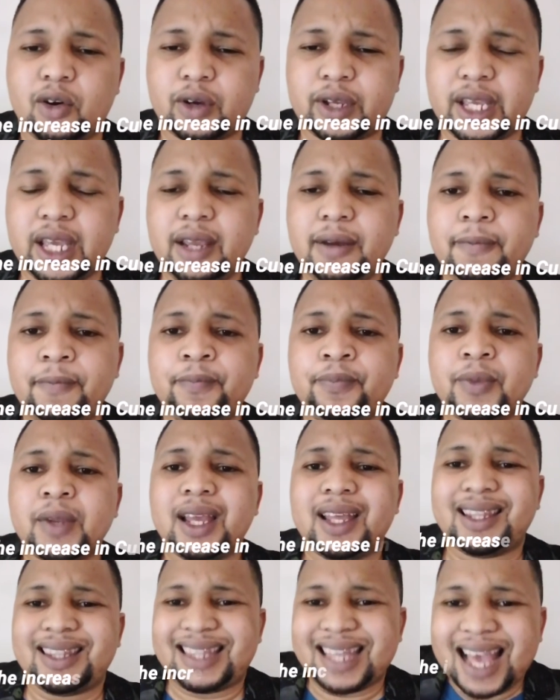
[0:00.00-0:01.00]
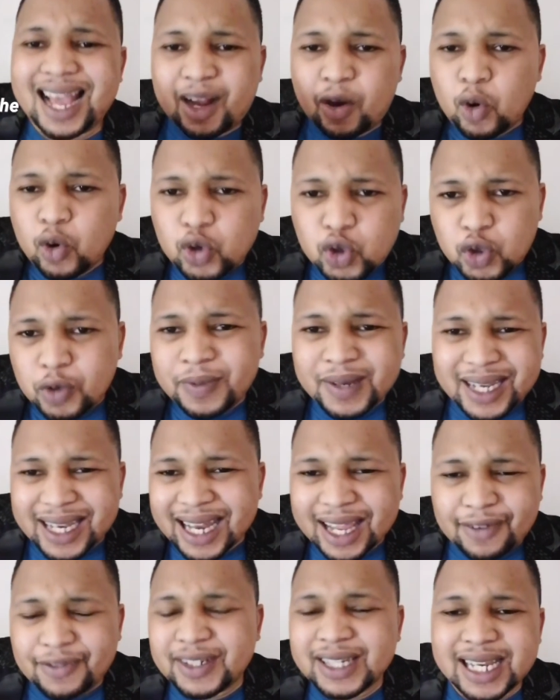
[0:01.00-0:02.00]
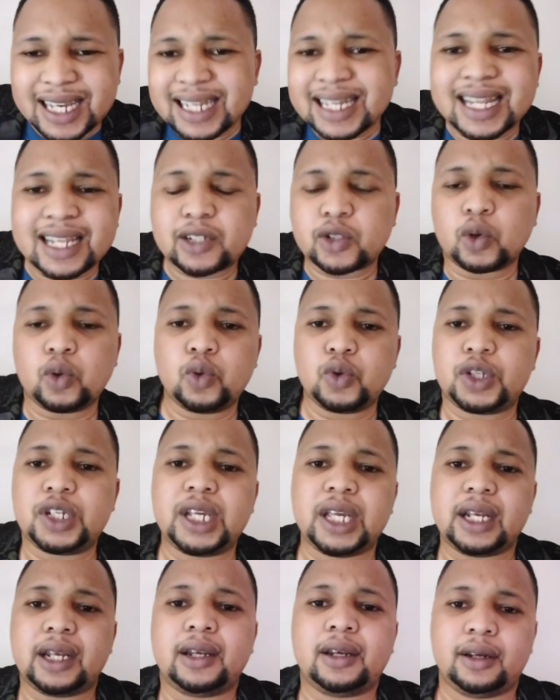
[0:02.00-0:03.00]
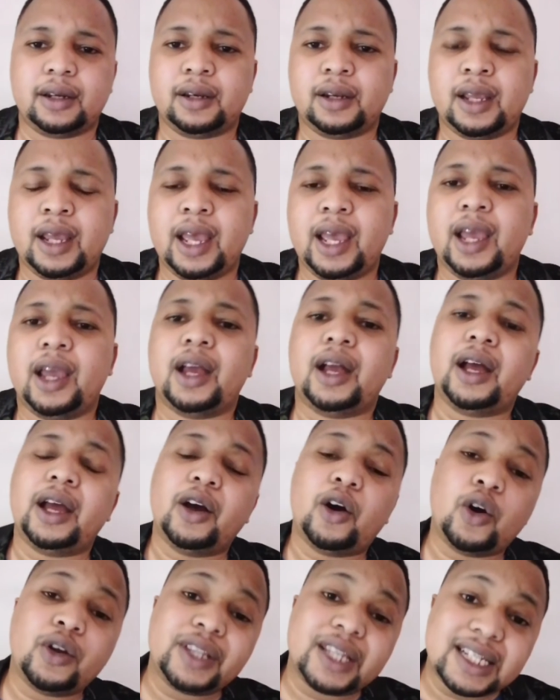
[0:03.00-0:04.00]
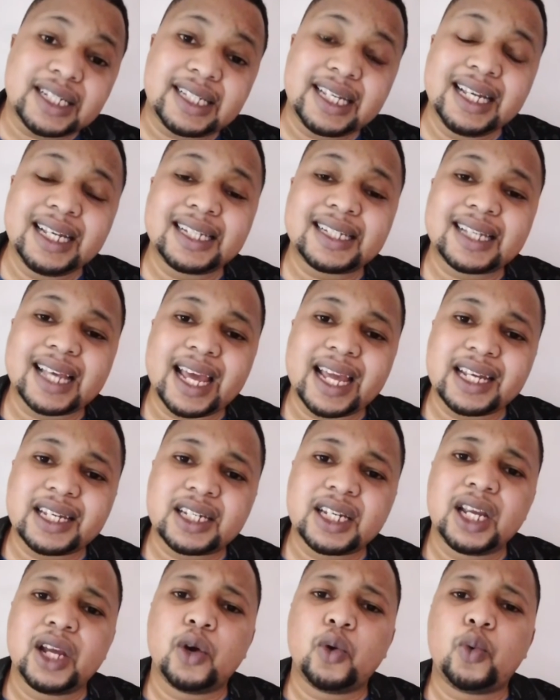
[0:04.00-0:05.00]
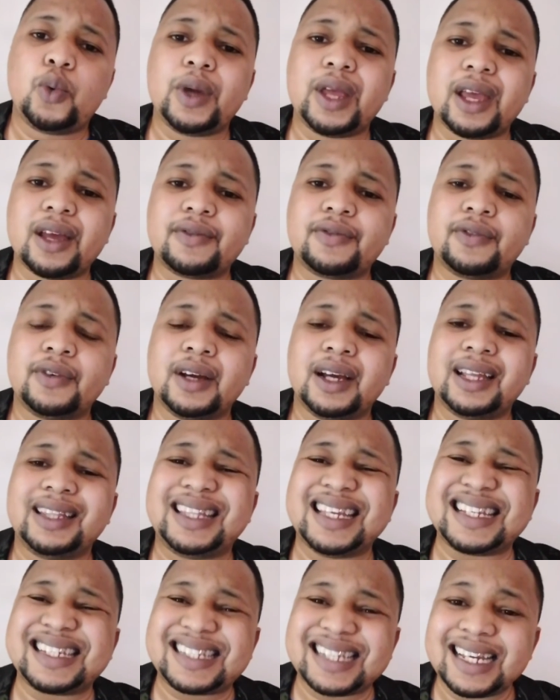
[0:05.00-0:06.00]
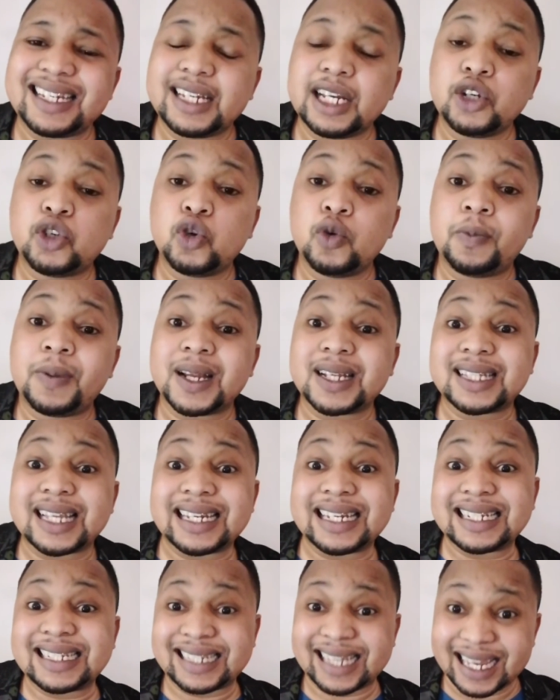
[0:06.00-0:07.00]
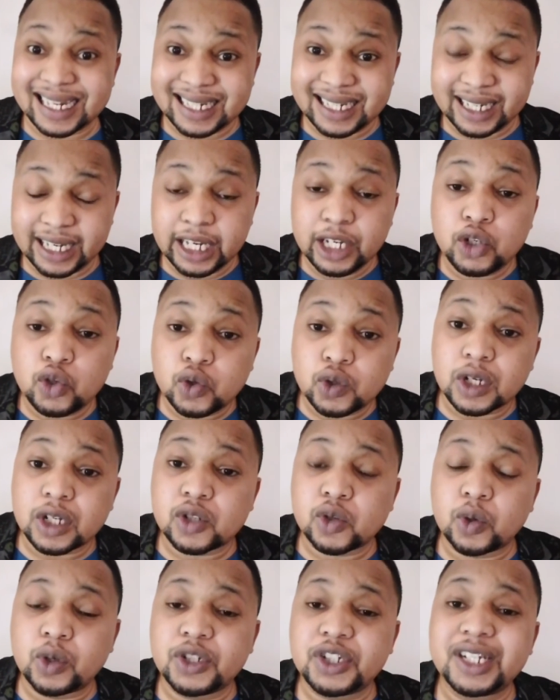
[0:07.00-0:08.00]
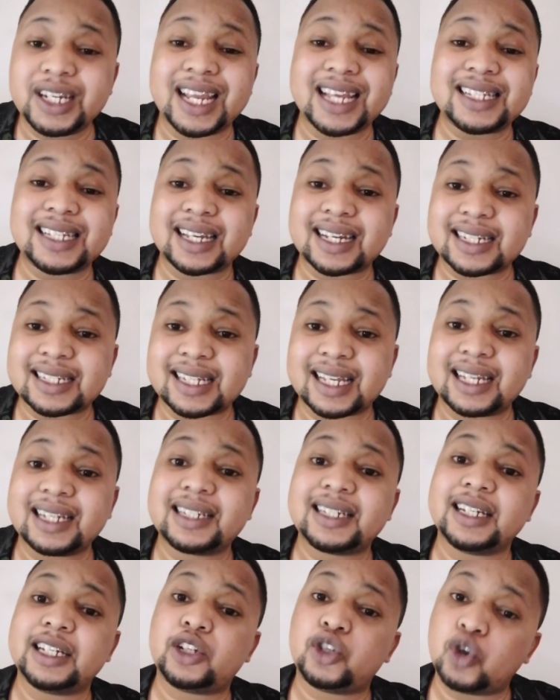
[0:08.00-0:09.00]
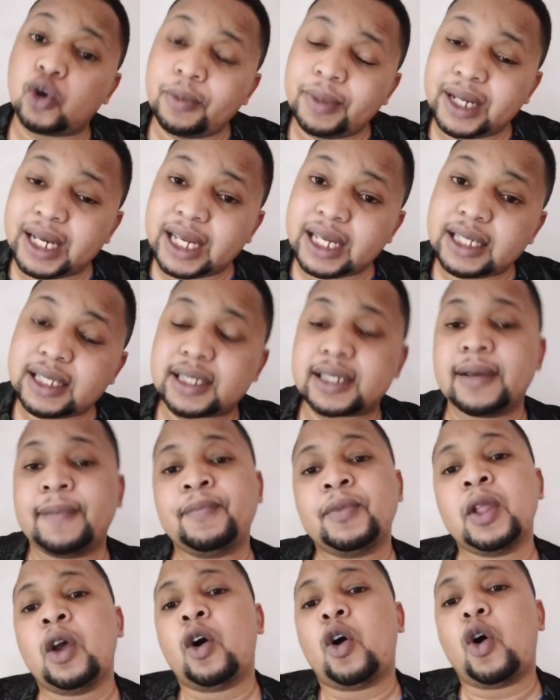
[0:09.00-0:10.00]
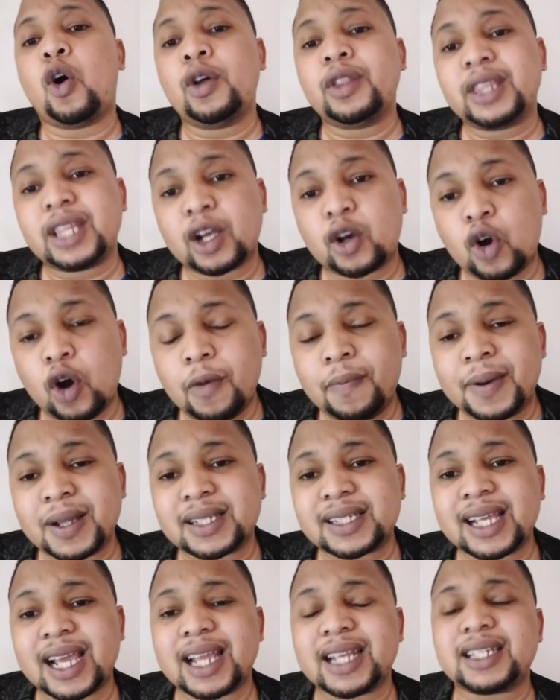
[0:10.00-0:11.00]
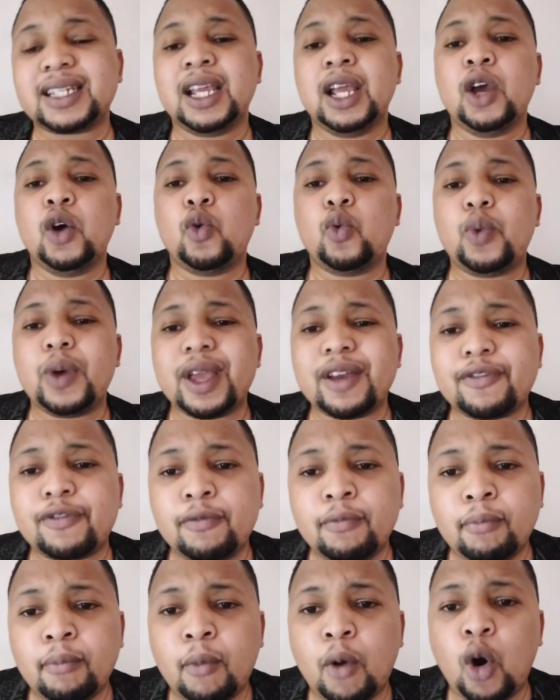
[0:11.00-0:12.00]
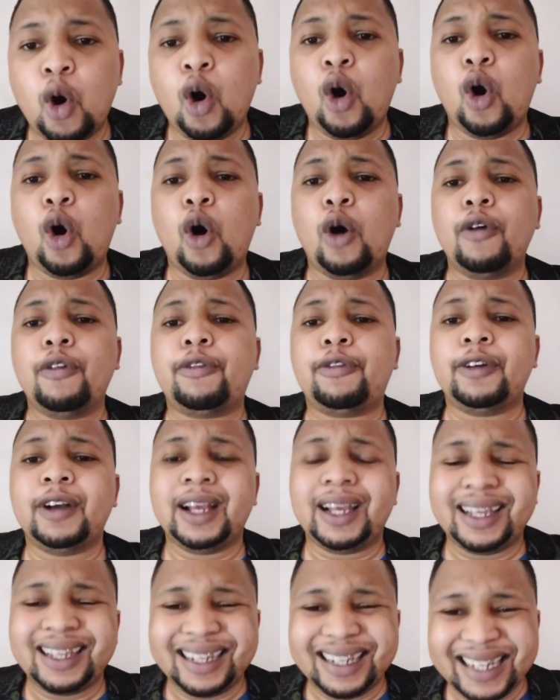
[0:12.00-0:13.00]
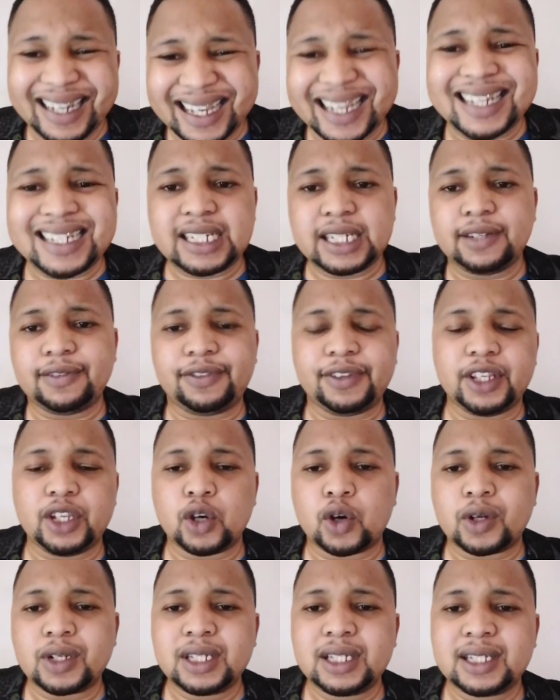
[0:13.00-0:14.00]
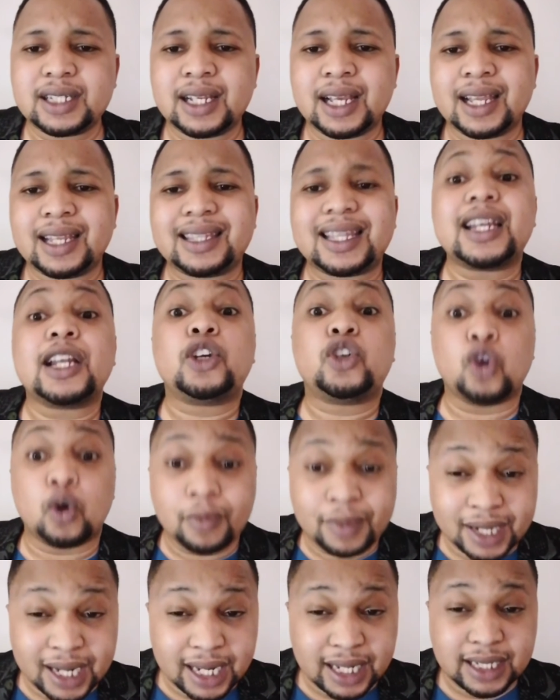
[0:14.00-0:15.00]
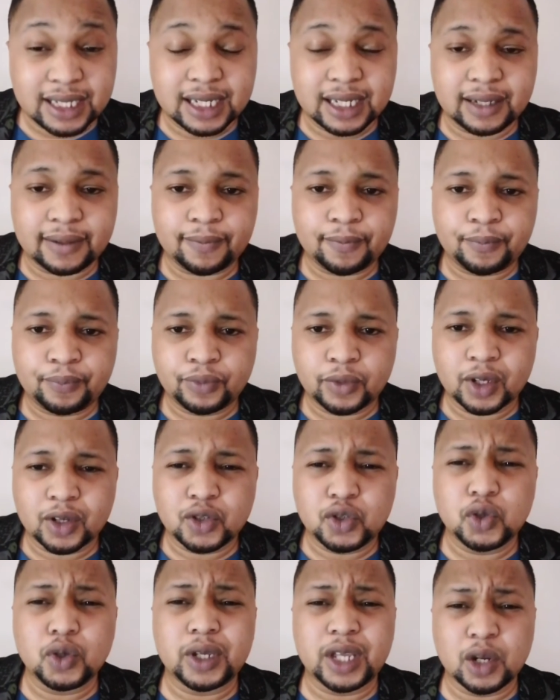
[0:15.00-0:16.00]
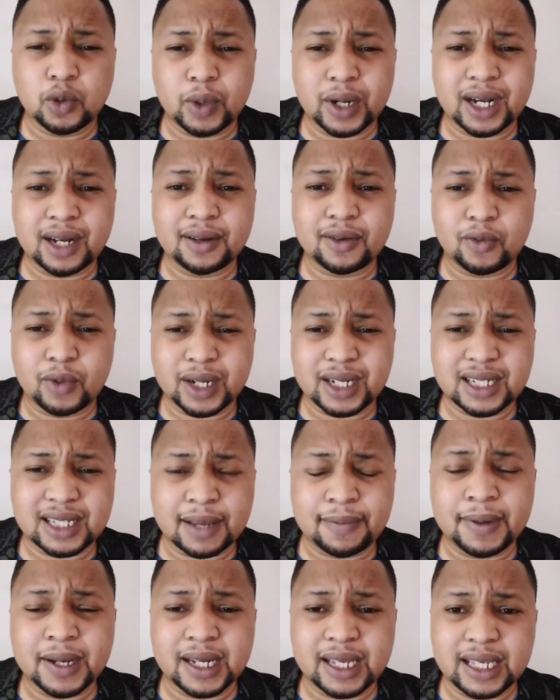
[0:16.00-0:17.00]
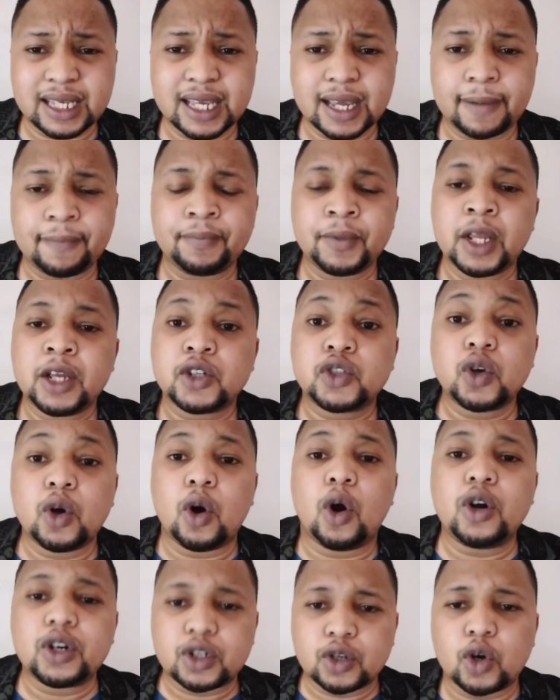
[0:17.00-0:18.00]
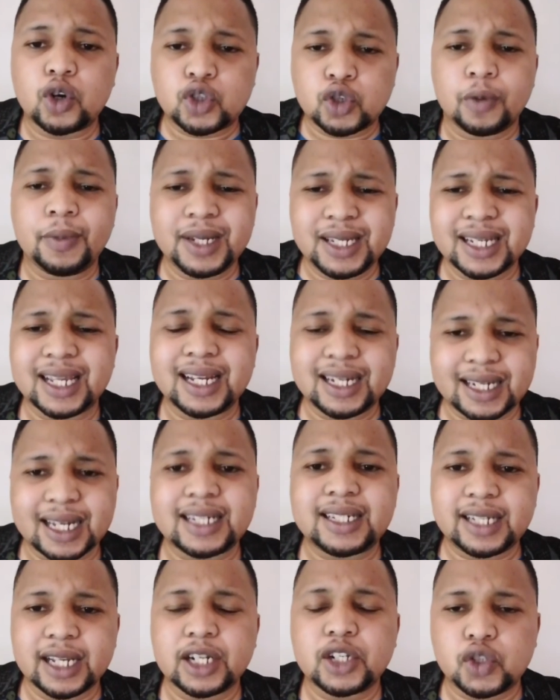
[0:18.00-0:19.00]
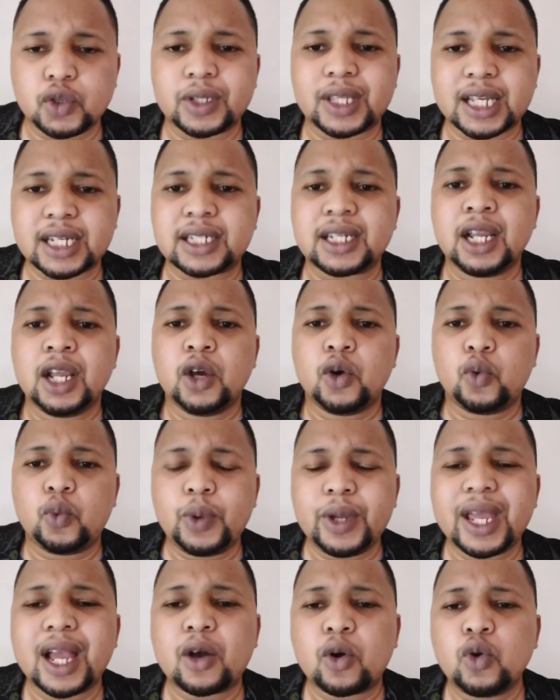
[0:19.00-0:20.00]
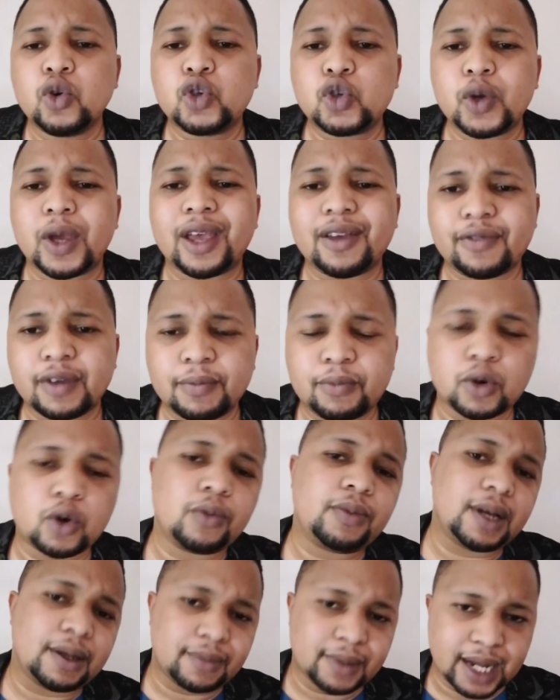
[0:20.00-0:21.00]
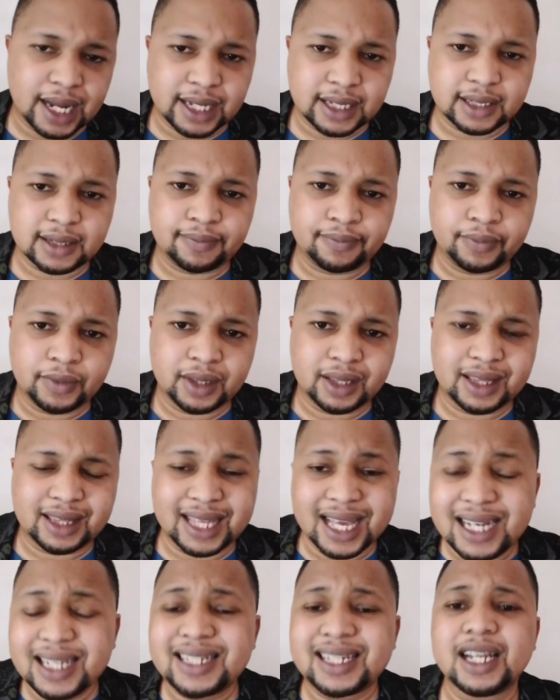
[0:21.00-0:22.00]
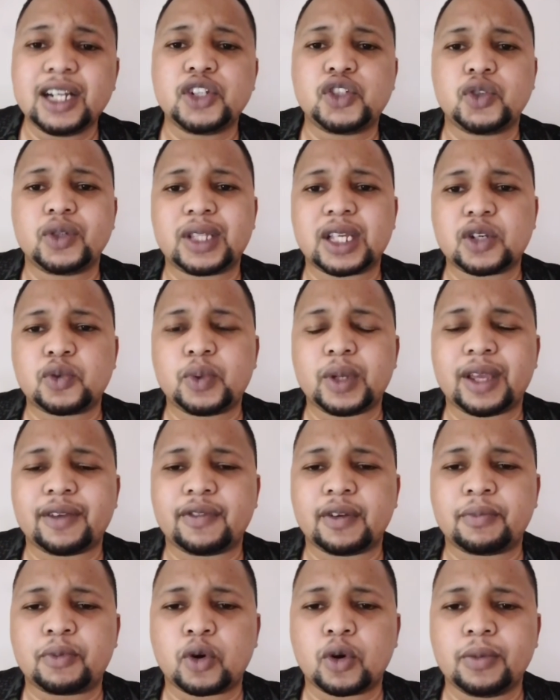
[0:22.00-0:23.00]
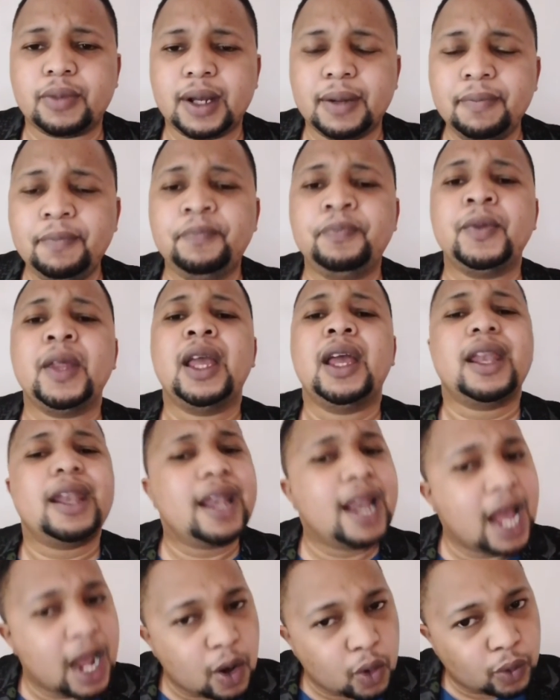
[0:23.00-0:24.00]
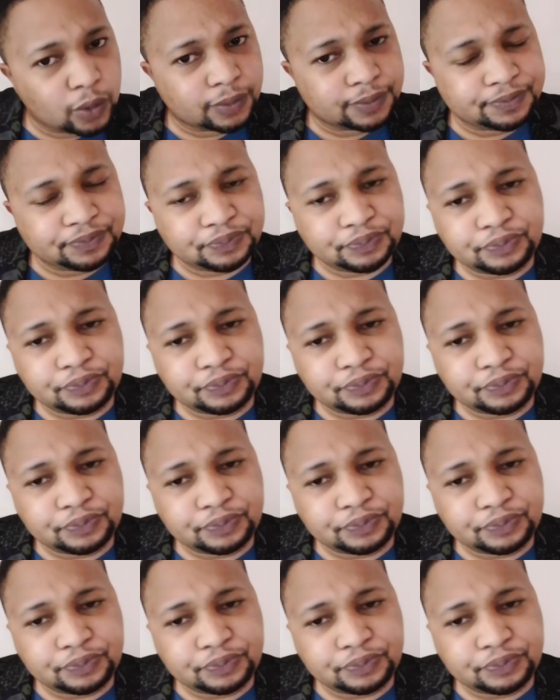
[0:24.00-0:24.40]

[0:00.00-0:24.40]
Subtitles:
okay, they are going to be left in the solution. On the zinc side, we have the Zn2 plus that is getting into the solution. As a result, it dominates. On the copper side, we have more of negative ions that are dominating. Do you get what is happening here? So automatically that tells you that we are going to have a problem, guys. That tells you that we have a problem. Now,